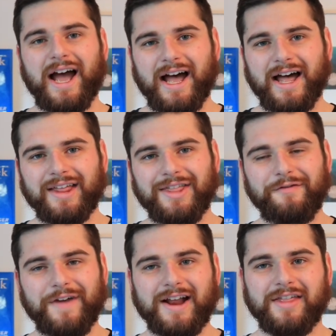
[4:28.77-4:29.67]
the
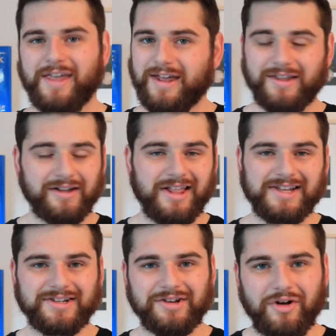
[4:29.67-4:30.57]
fact that the
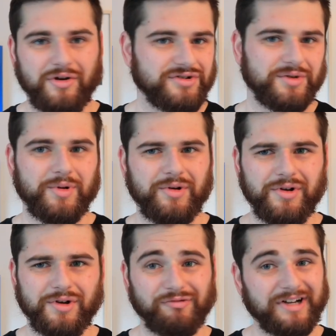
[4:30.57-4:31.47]
classic
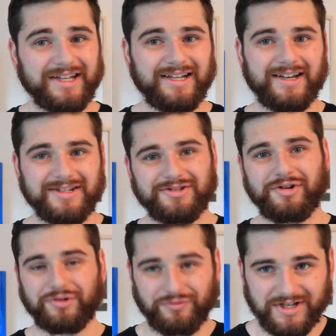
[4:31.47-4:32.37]
entrepreneur really is
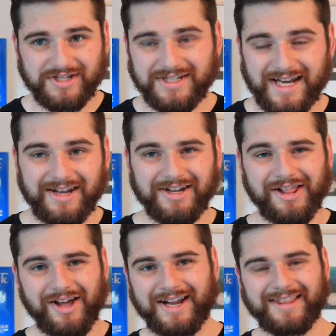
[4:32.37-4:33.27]
not a risk taker
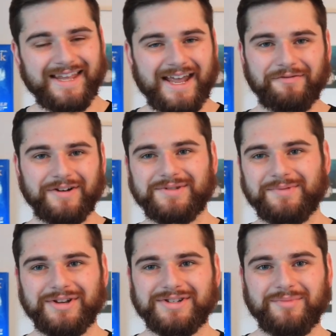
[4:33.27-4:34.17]
like the average
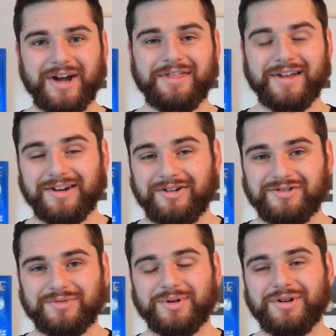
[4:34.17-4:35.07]
person might think an
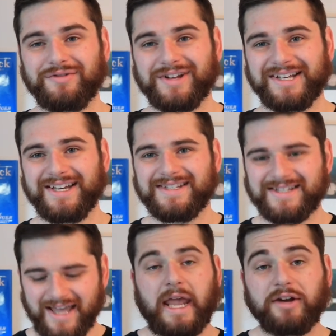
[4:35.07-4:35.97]
entrepreneur really is.
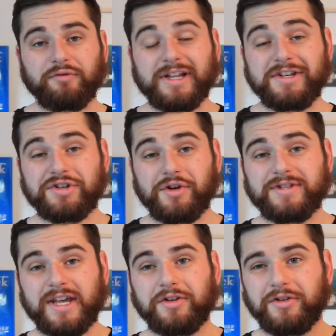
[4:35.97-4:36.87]
And it really shows
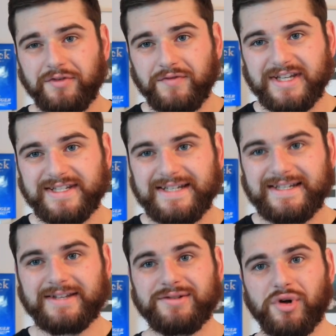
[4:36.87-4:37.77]
that good investing
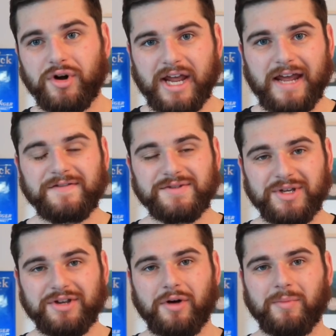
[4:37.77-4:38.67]
does not have to
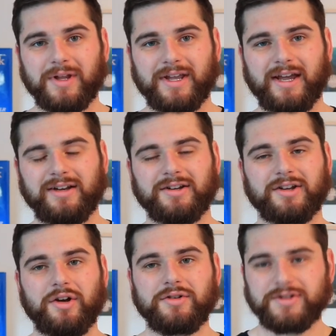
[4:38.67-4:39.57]
be complicated. It
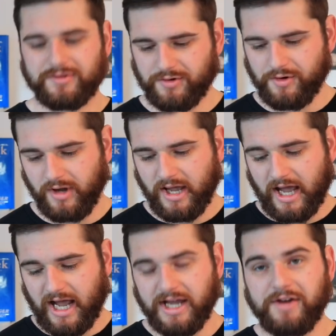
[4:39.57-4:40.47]
goes through
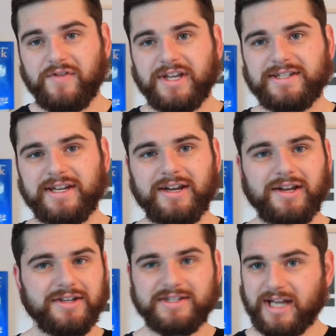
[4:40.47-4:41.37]
investing
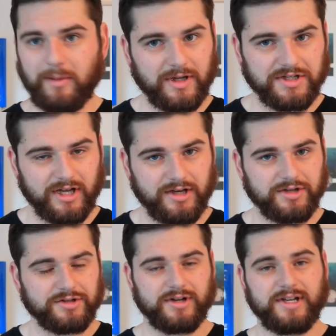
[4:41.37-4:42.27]
in established
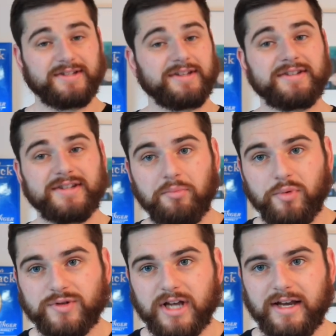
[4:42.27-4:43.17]
industries and
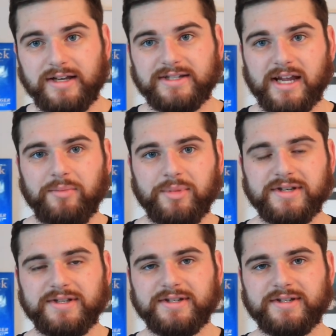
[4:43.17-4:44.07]
simple to understand
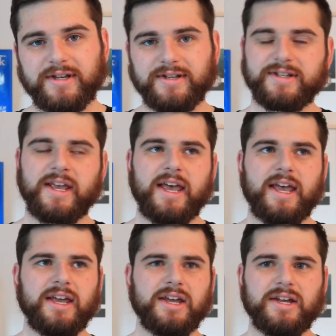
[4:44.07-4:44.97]
businesses
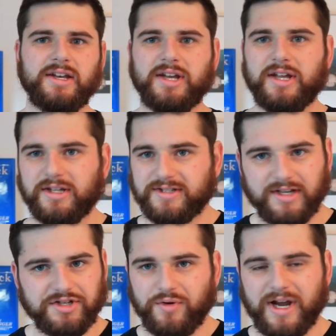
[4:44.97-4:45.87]
in
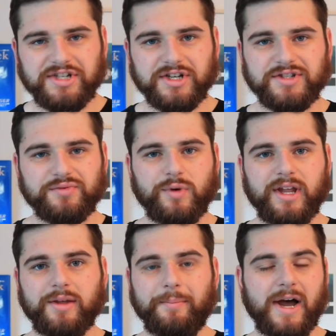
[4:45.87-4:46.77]
situations where
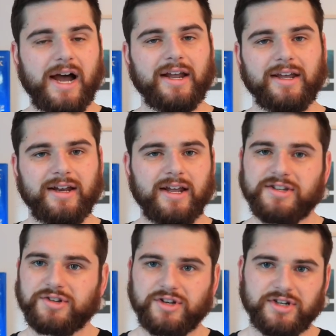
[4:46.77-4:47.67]
the market
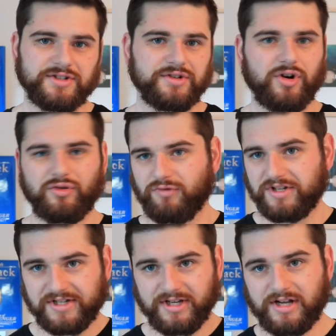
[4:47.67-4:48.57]
has just got
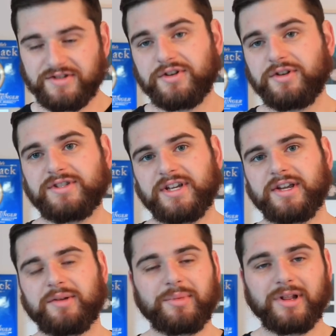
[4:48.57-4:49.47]
risk and uncertainty
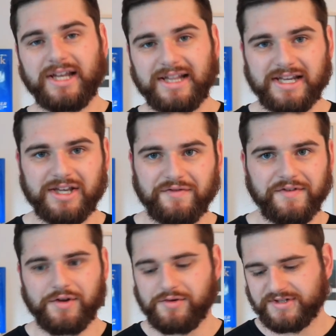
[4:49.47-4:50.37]
completely
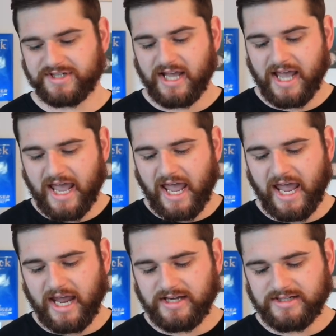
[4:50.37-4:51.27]
confused,
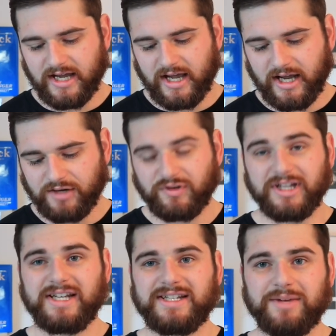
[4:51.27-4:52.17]
and
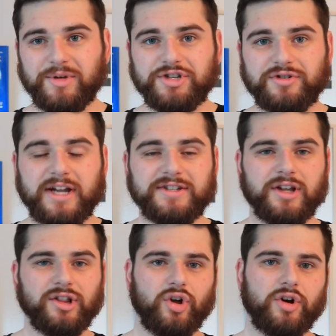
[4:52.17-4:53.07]
really demonstrates
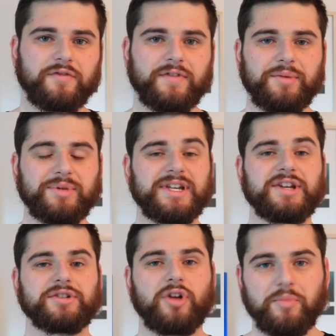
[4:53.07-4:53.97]
a lot of the
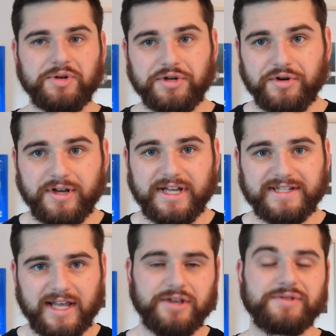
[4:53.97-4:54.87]
potential opportunities
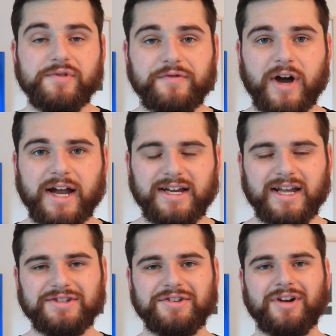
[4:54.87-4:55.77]
that you will find
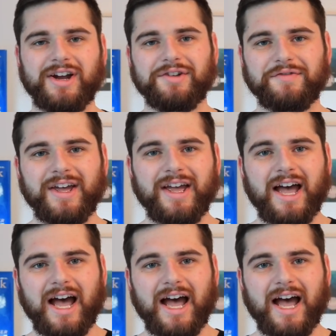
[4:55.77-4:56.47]
as you kind of